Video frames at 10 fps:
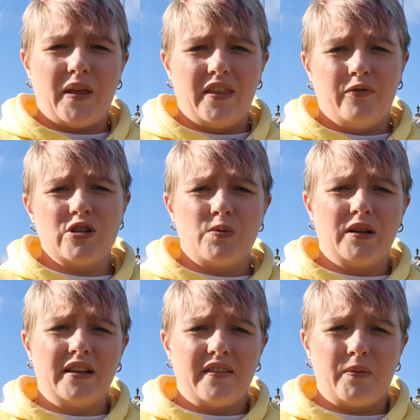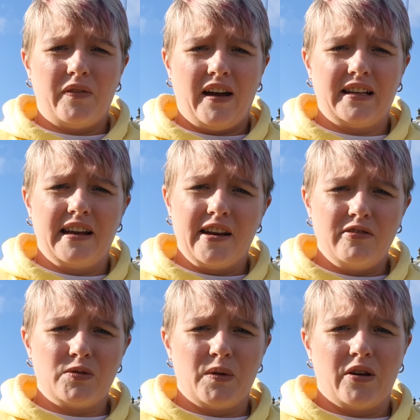And the first one that we've had an
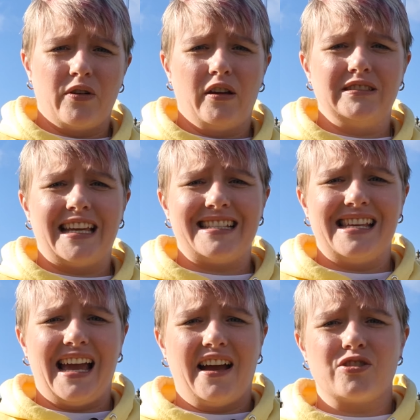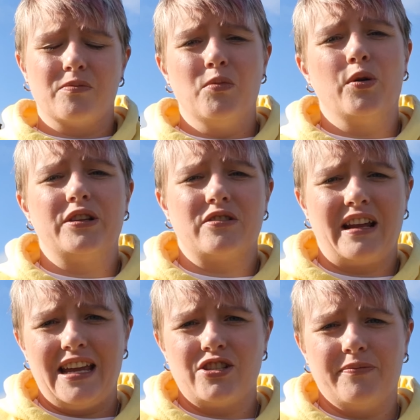announcement around is the Azure Monitor
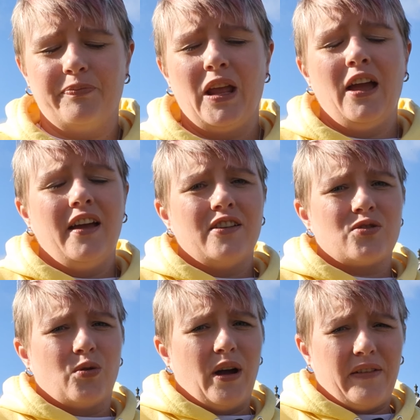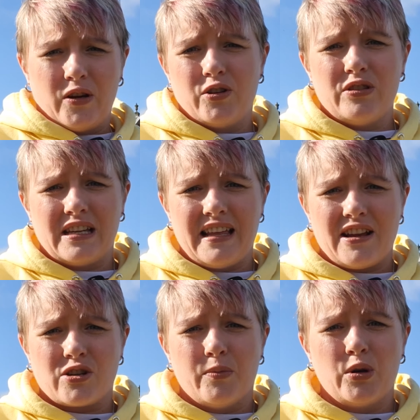Agent. So if you're using the
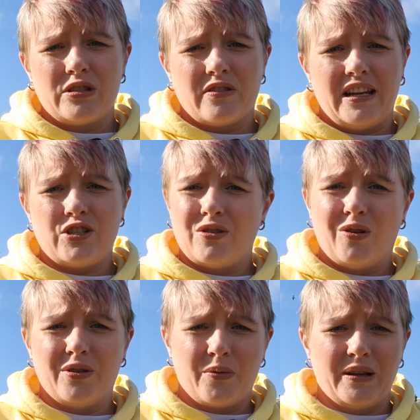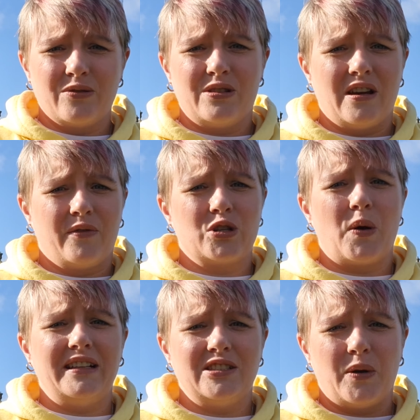Azure Monitor Agent on a Windows Server
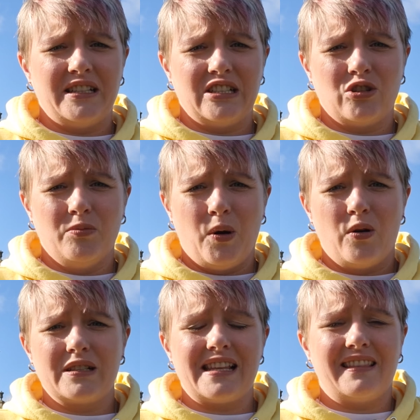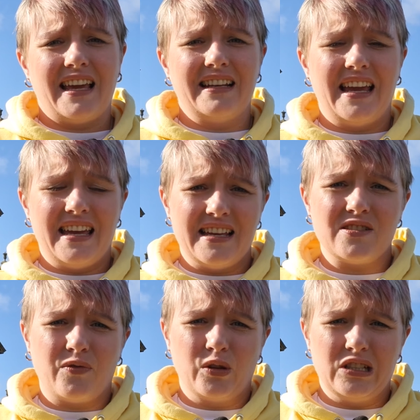2022 box, then it is
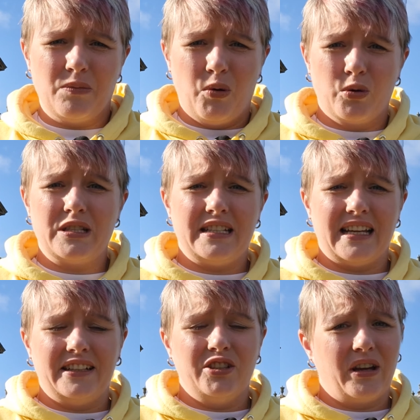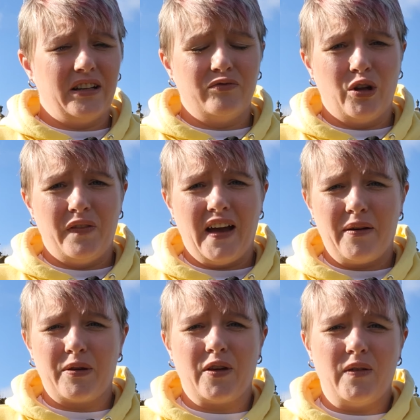fully supported and you can run
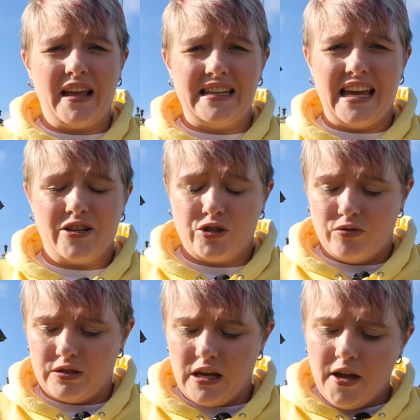that without any issues.